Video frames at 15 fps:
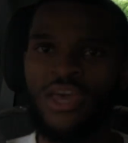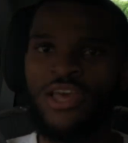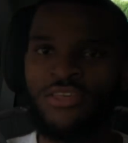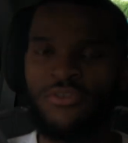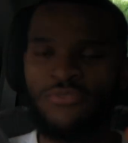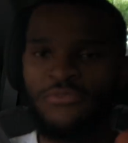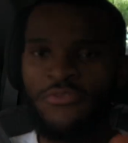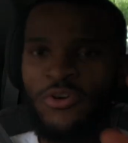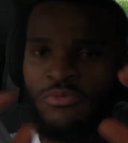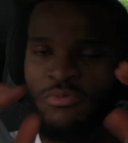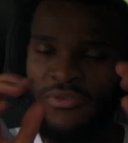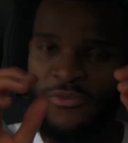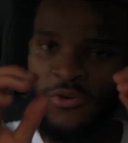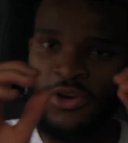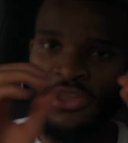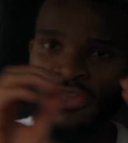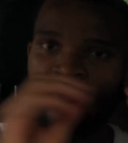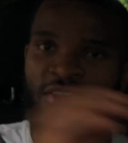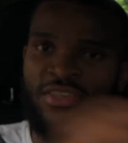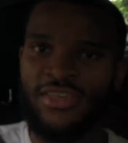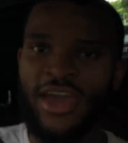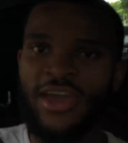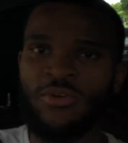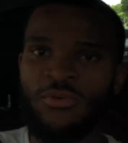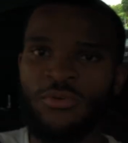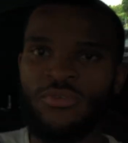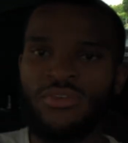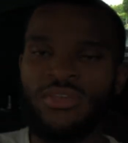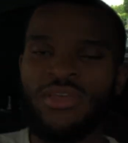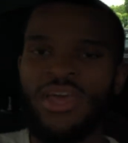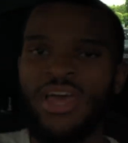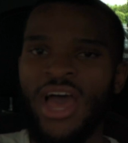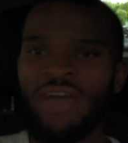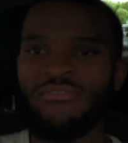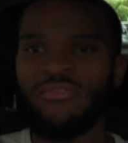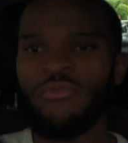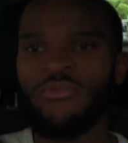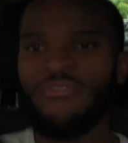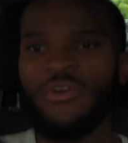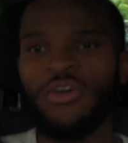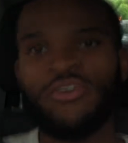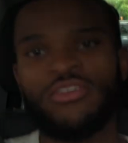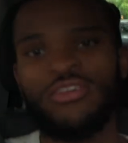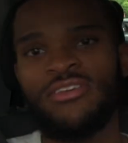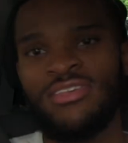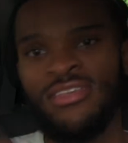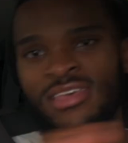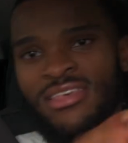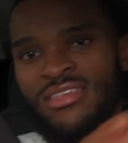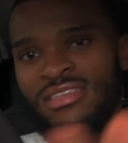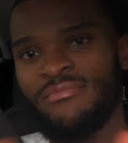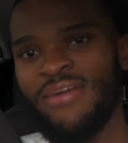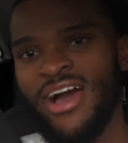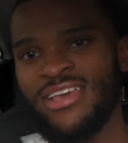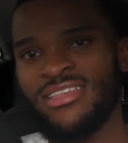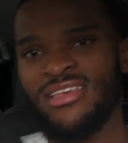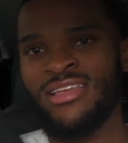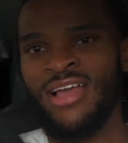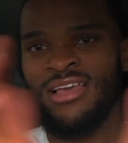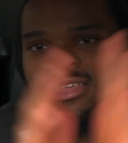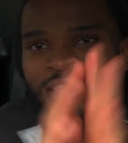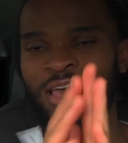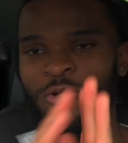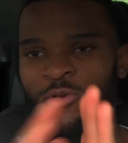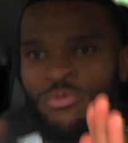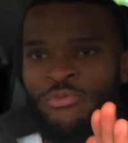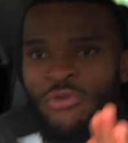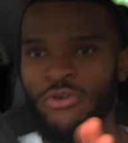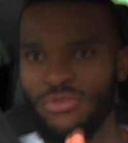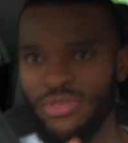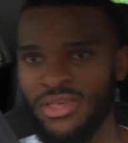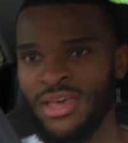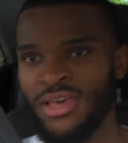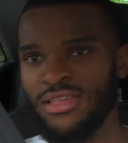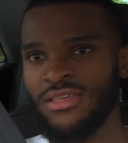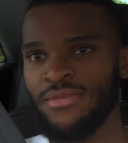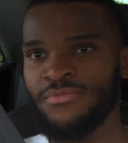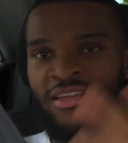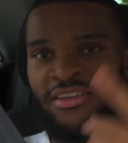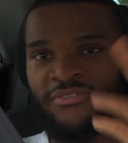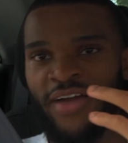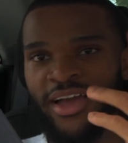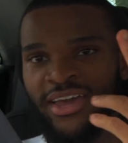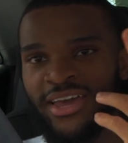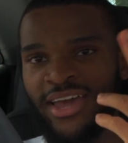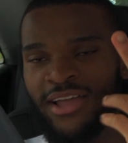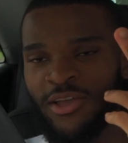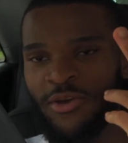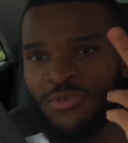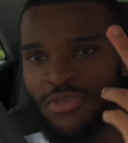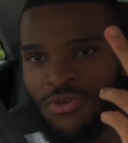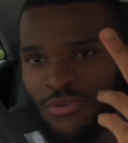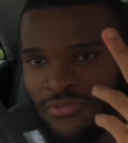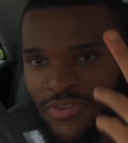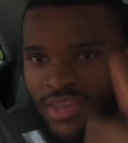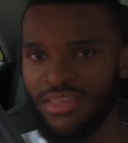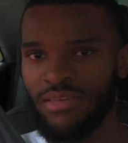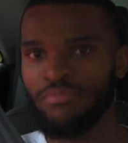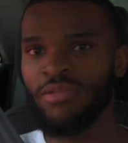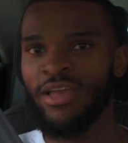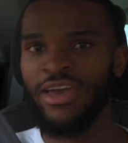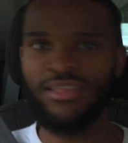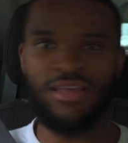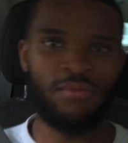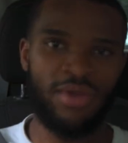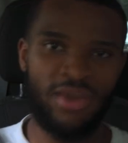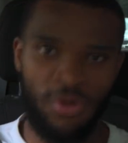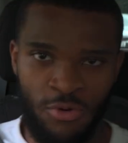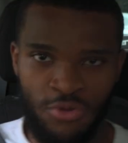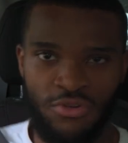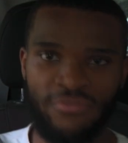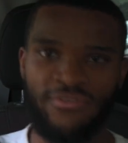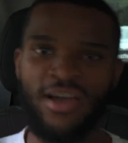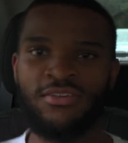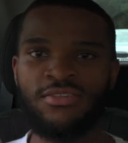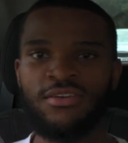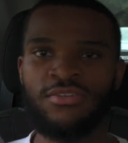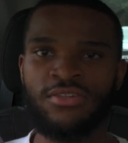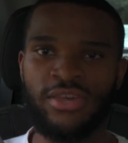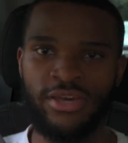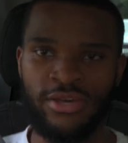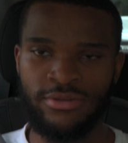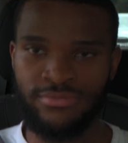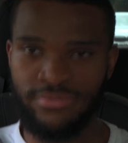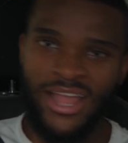So first we focus on the sales, and then we focus on systemizing that sales process. And if I can get those two things in place, I make 100,000 this year.